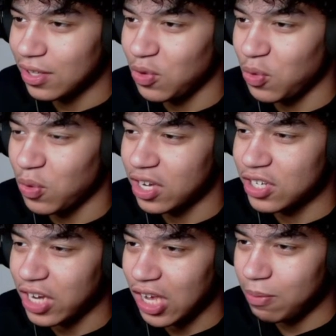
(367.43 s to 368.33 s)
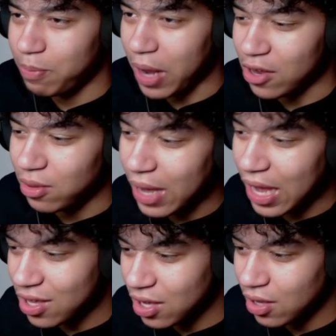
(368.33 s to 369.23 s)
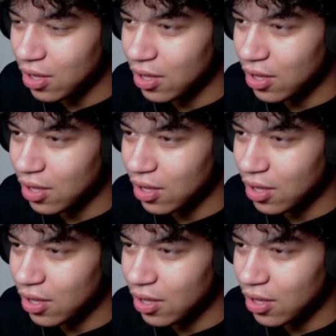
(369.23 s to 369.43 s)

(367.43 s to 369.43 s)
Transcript: You want a good job? Pat on the back.